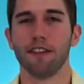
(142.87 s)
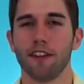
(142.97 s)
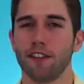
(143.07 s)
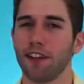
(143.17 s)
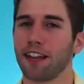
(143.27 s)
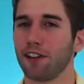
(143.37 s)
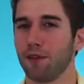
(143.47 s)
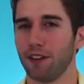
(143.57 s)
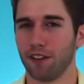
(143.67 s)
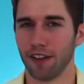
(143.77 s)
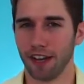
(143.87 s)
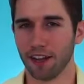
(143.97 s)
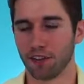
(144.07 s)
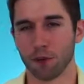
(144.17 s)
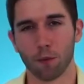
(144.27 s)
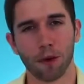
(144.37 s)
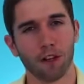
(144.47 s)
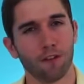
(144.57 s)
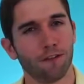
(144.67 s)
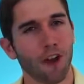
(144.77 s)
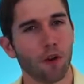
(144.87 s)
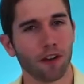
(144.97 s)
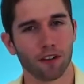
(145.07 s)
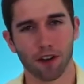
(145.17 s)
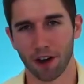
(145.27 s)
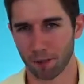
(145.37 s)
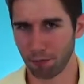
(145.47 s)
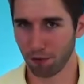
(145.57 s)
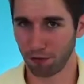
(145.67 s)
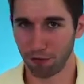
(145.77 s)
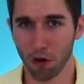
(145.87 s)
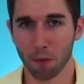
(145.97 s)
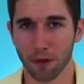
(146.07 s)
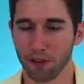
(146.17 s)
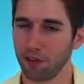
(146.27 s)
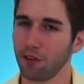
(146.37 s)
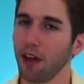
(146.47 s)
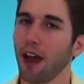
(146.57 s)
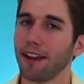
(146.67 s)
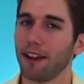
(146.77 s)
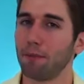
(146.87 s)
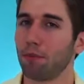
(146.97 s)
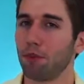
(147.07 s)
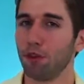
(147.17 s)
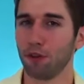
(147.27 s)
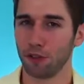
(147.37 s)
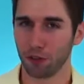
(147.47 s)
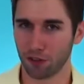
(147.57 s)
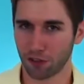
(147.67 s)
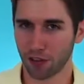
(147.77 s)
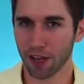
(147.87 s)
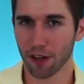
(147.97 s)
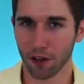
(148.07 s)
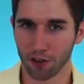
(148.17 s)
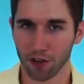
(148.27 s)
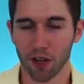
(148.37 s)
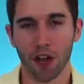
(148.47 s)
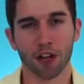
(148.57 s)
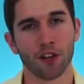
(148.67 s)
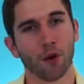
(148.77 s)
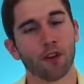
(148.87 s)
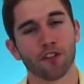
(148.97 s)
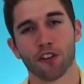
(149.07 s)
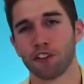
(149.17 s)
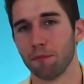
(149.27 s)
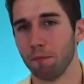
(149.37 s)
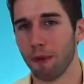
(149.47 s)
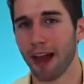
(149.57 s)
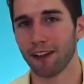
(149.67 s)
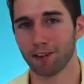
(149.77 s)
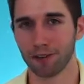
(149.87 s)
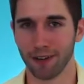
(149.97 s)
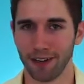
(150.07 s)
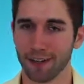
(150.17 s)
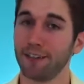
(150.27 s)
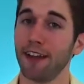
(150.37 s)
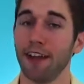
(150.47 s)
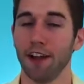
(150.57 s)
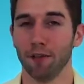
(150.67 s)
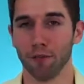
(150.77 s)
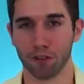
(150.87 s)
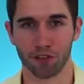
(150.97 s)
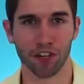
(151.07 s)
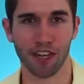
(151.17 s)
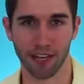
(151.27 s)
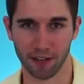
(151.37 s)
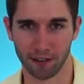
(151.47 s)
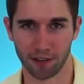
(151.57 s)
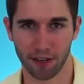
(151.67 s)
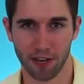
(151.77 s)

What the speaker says: The second reason is when you focus on performance, you're not improving your skills, you're just mastering a set of routines.